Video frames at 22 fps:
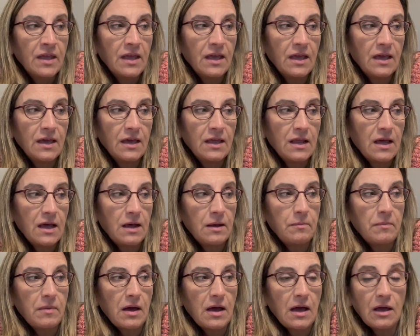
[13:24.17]

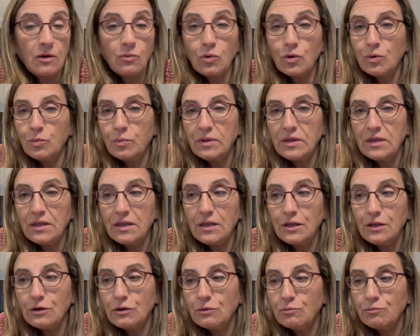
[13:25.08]
and I will
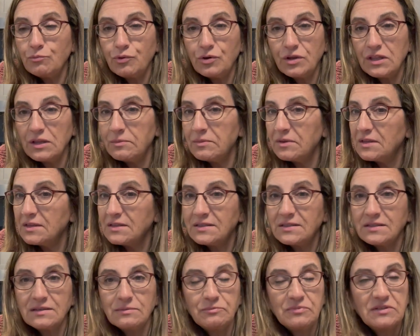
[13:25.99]
be putting them in
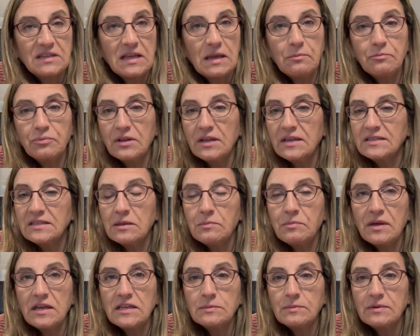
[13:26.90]
this same place in the
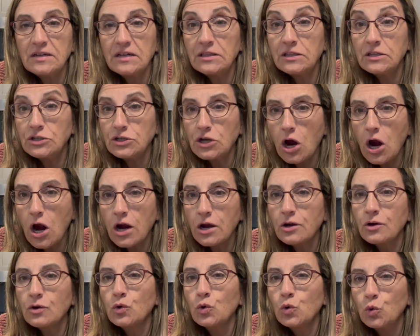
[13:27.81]
basement, in the dark,
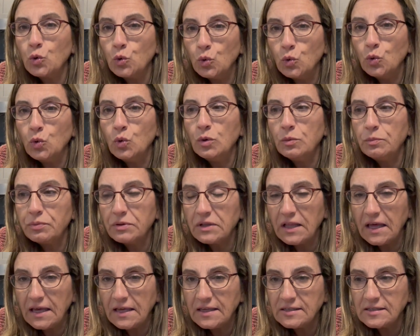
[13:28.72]
cool
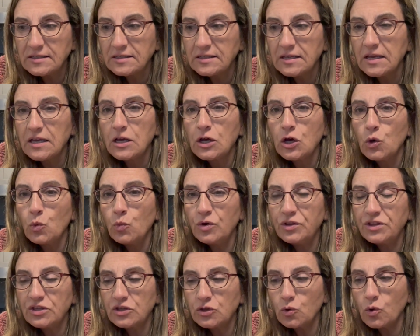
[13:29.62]
place
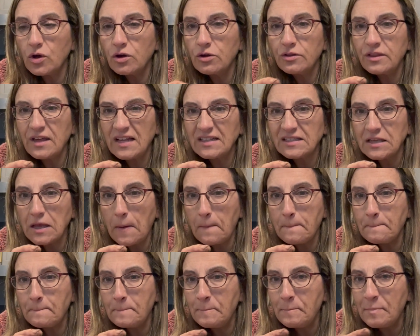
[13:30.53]
with soil that's
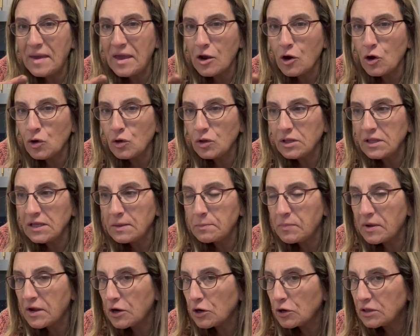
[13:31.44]
barely
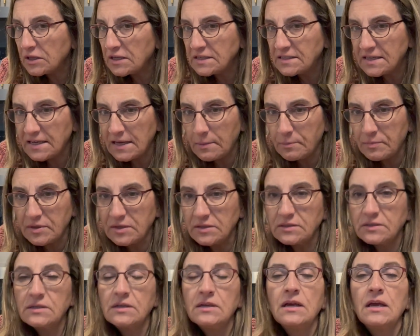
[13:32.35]

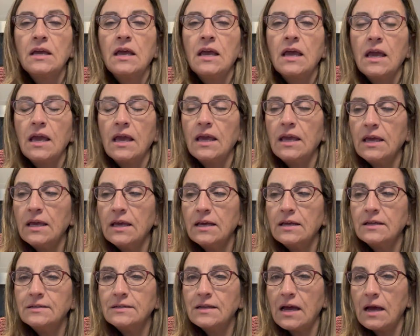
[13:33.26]
dampened.
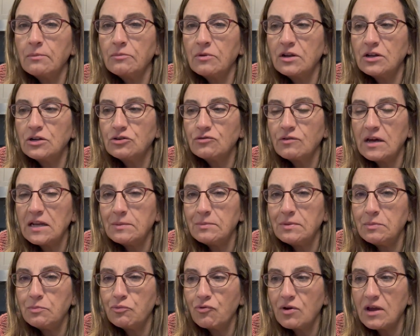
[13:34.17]
And I'm going to try to be
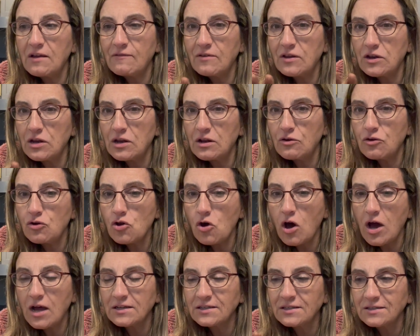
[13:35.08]
brave and
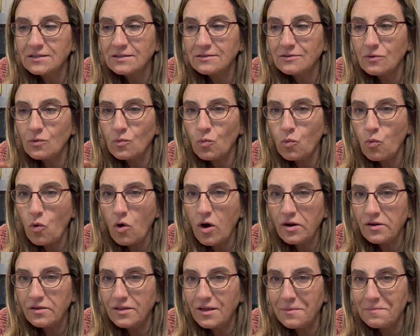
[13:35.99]
not
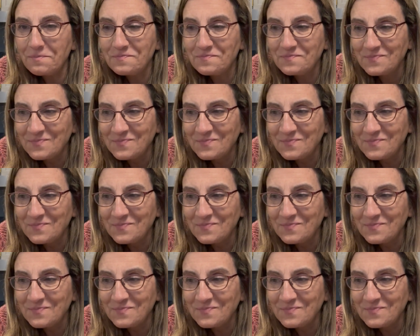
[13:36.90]
water them